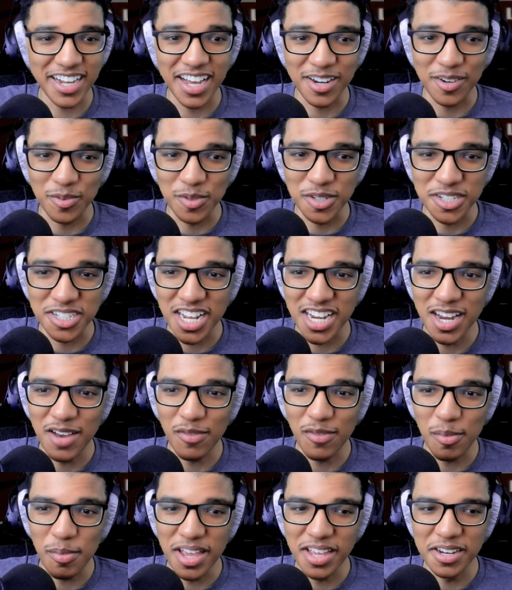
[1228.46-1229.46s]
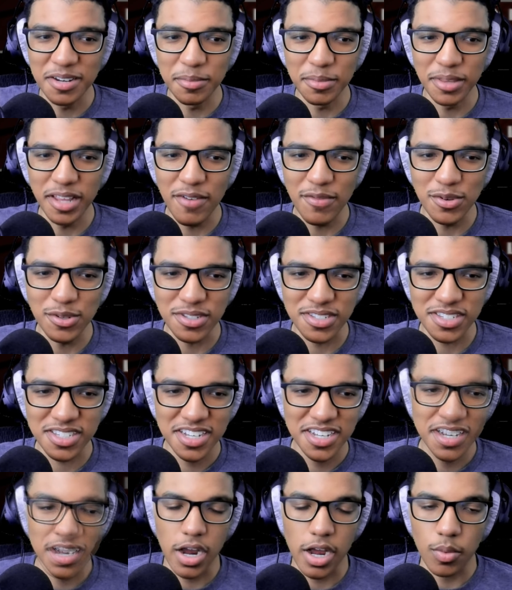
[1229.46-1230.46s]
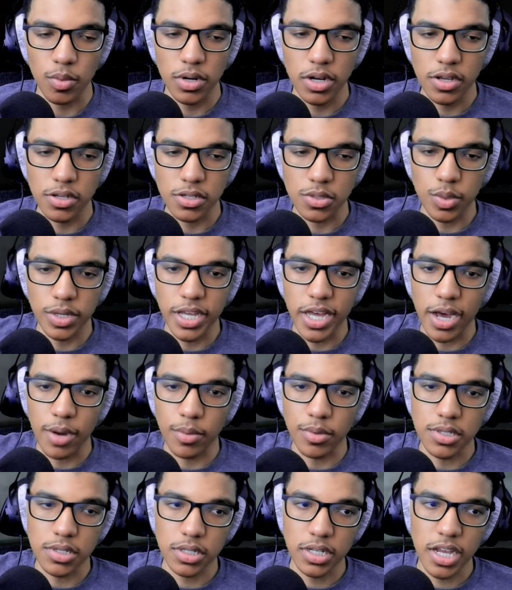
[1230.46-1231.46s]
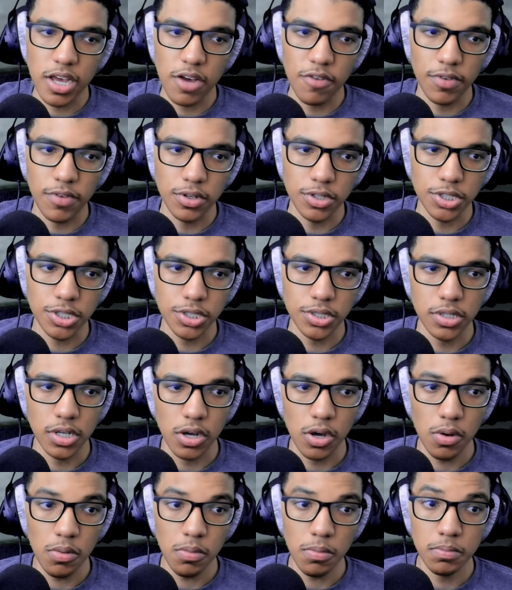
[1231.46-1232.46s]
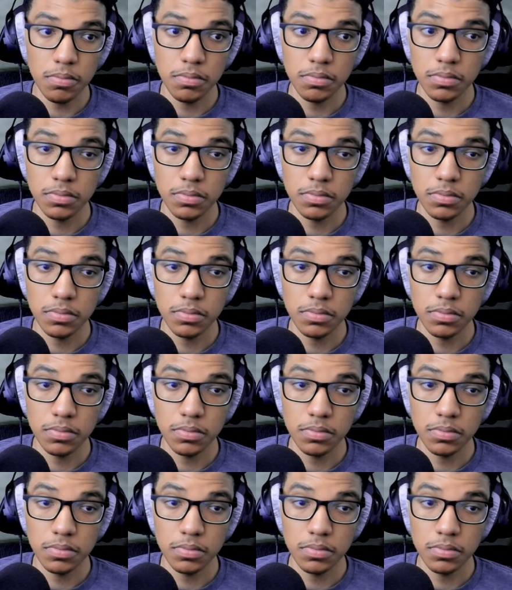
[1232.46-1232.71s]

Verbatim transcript: I kinda wish they never made them levels. Alright, what else we got? We took down Vulture. Uh, oh.